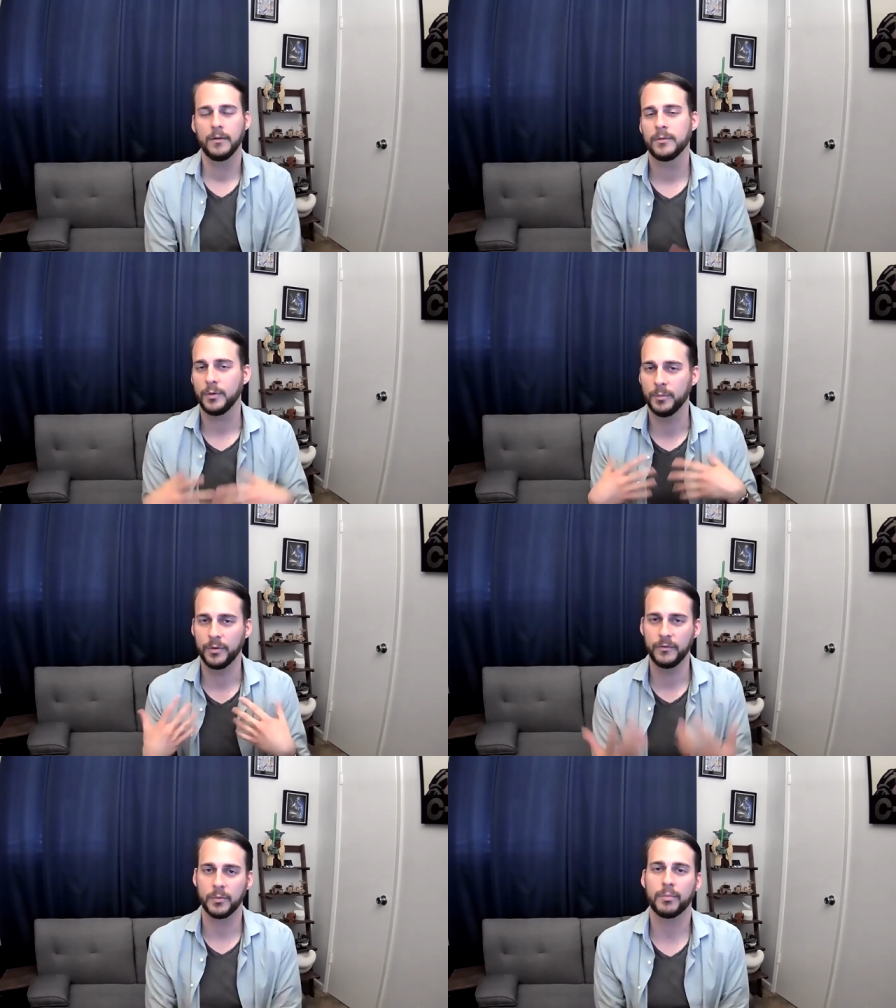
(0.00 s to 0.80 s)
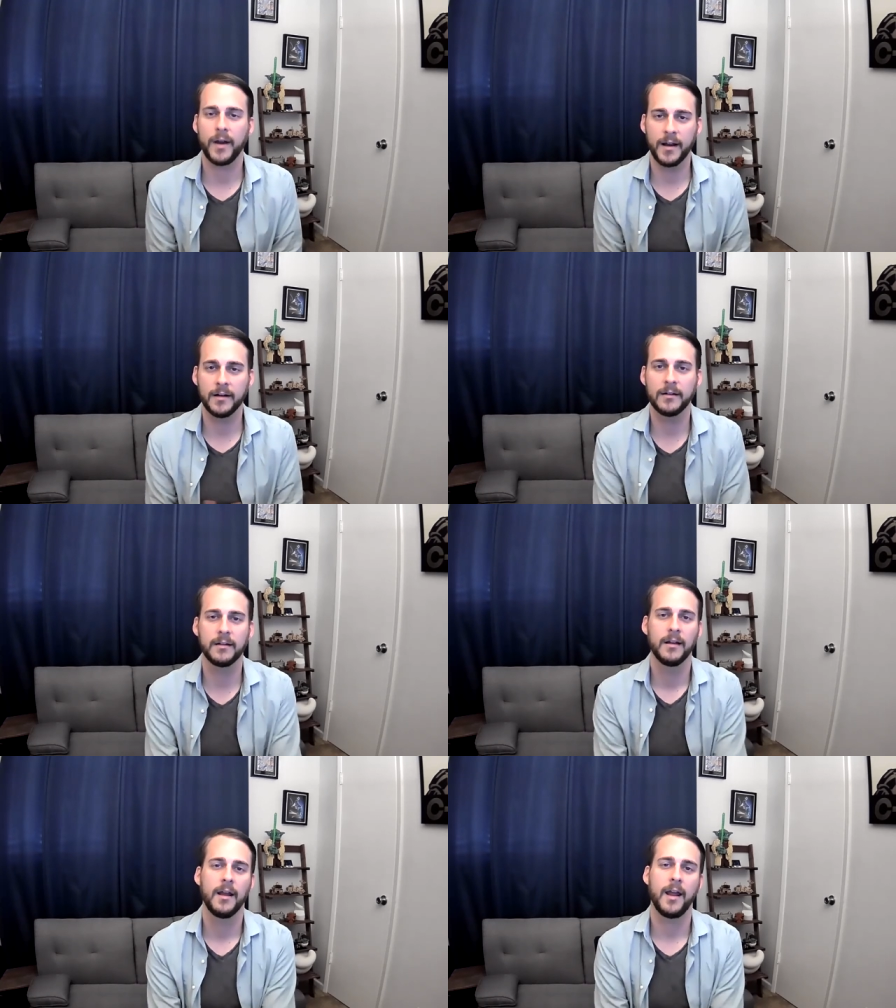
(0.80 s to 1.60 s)
will improve your
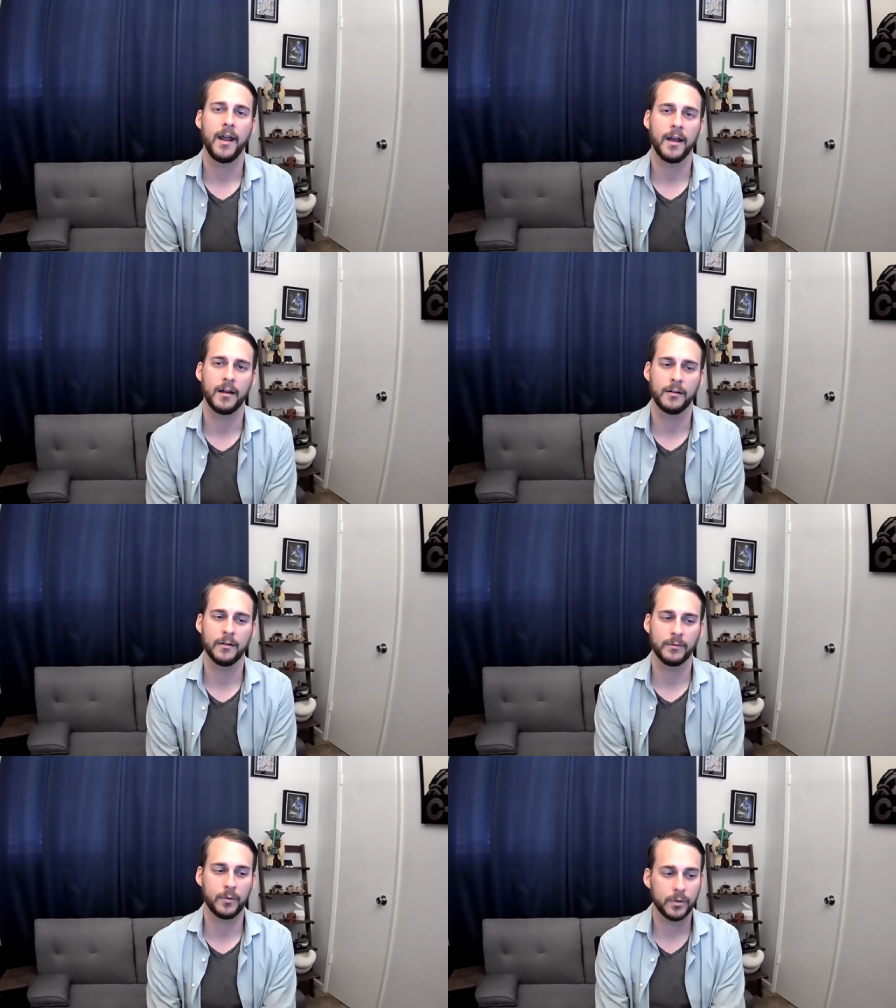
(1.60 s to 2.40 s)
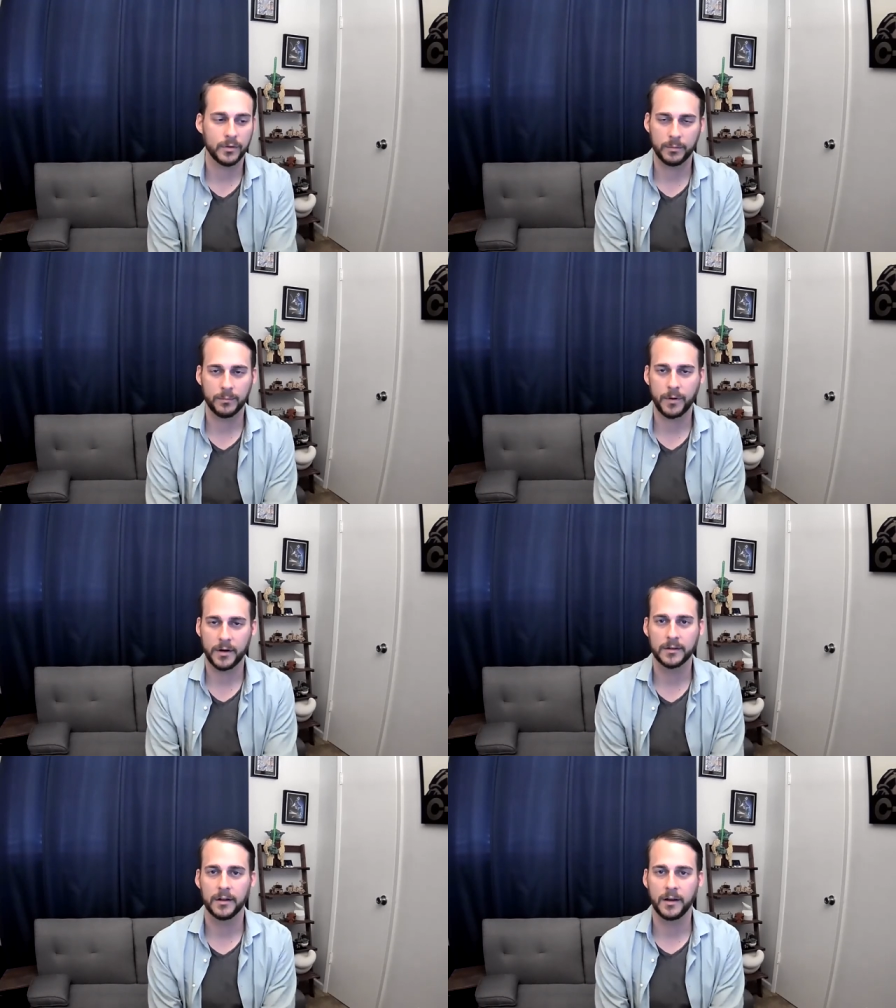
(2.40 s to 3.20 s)
brand, and of course
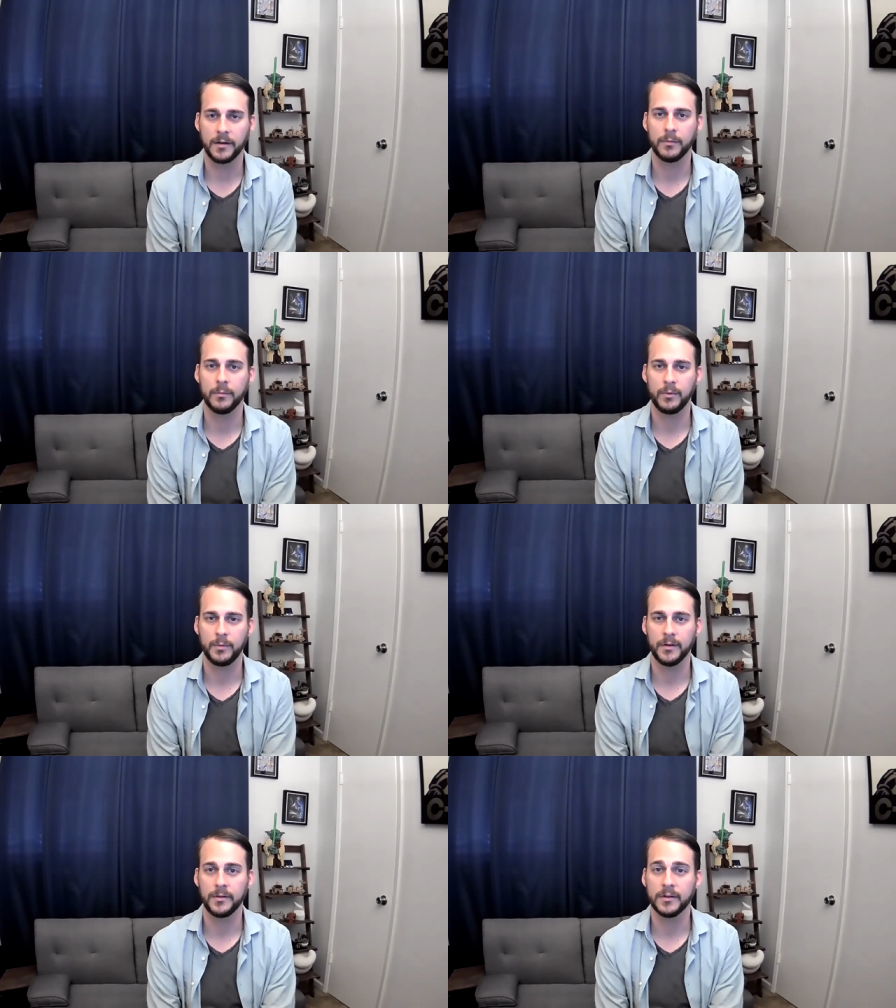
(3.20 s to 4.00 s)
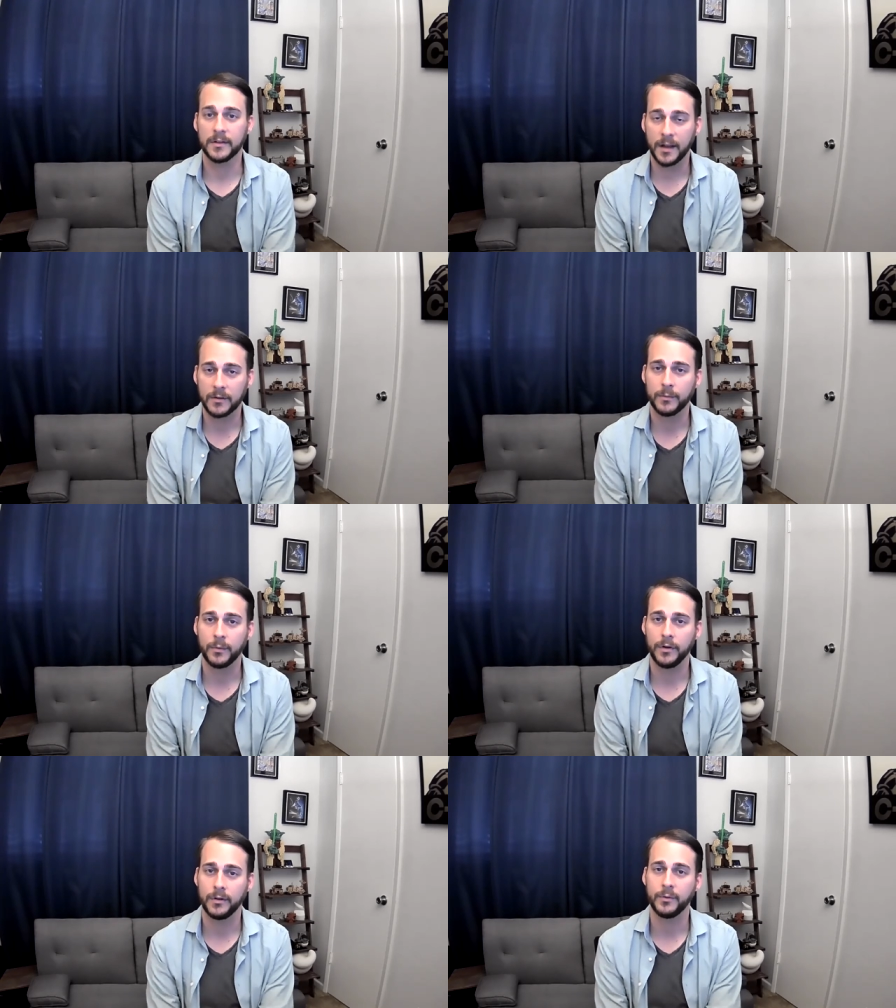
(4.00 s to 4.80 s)
product line will be
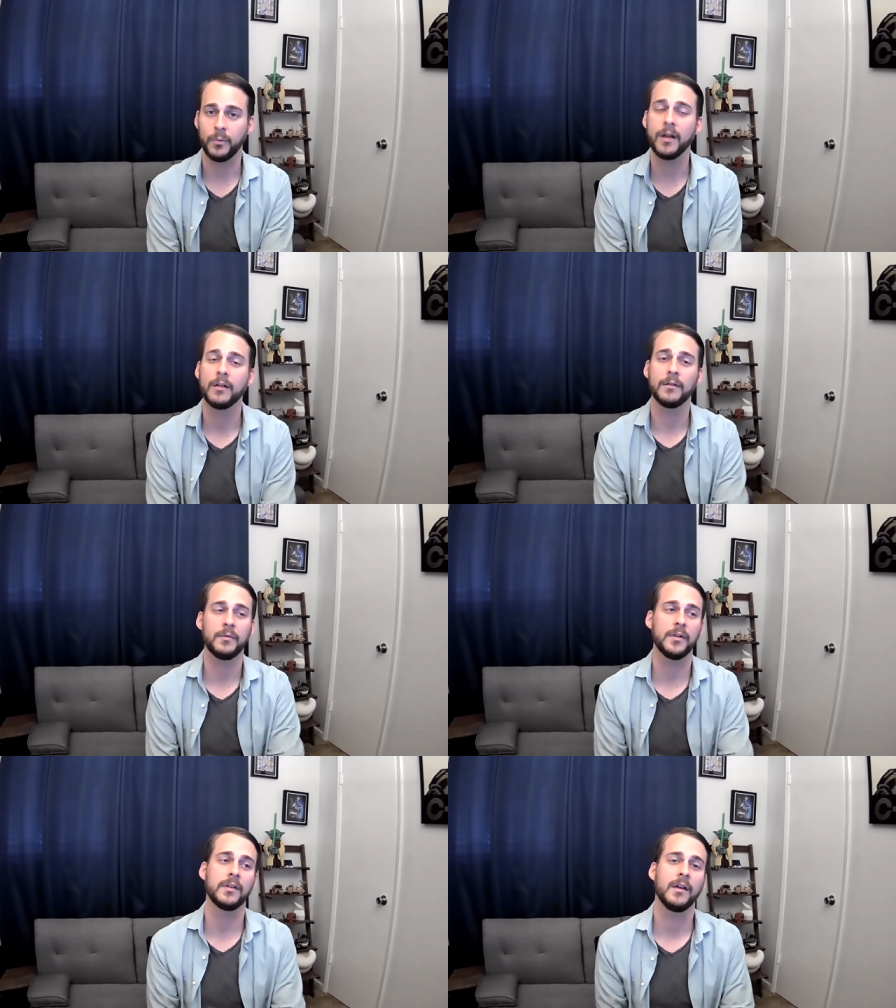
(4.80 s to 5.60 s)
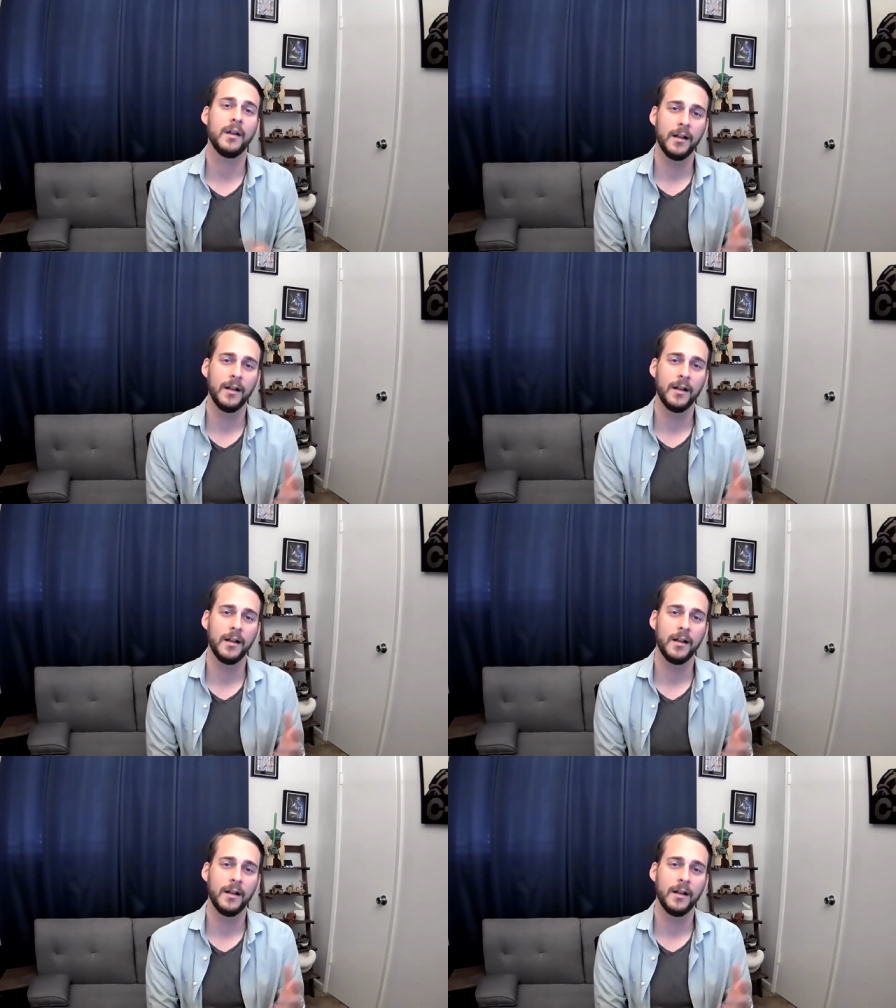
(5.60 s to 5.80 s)
successful as well if it's